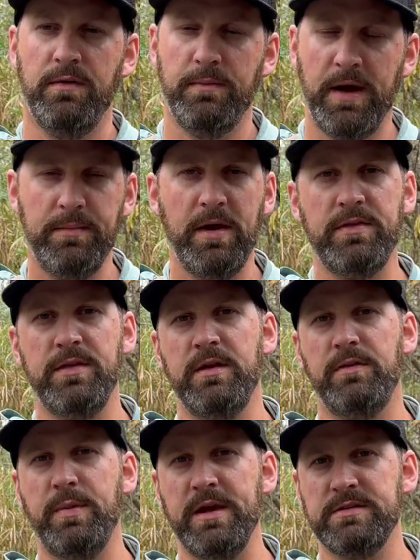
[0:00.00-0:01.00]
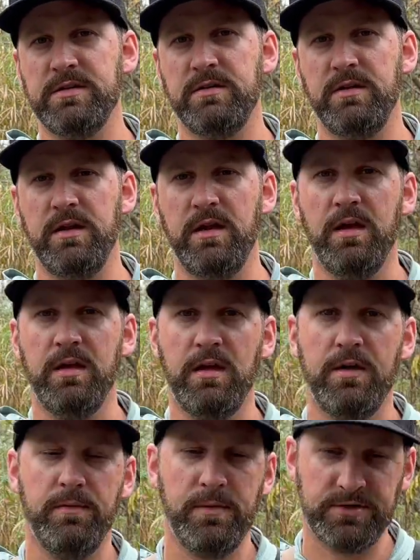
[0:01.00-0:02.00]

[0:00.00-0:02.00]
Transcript: my method is basically give them a